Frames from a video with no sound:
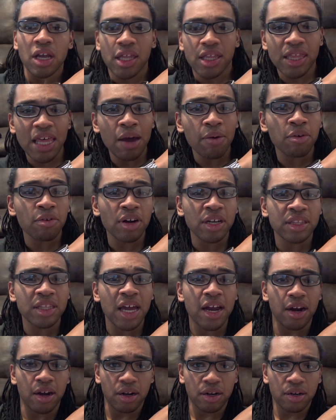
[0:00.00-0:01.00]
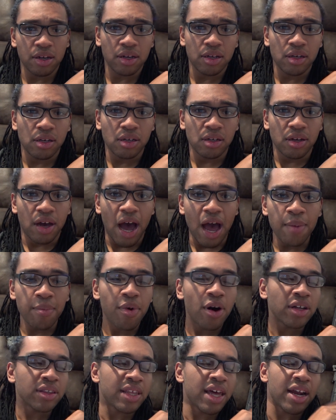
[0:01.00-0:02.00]
That one right there, I
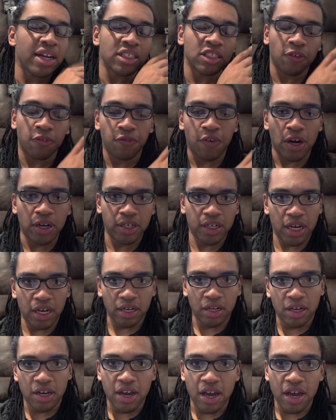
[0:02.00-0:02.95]
bought that as a fun gun.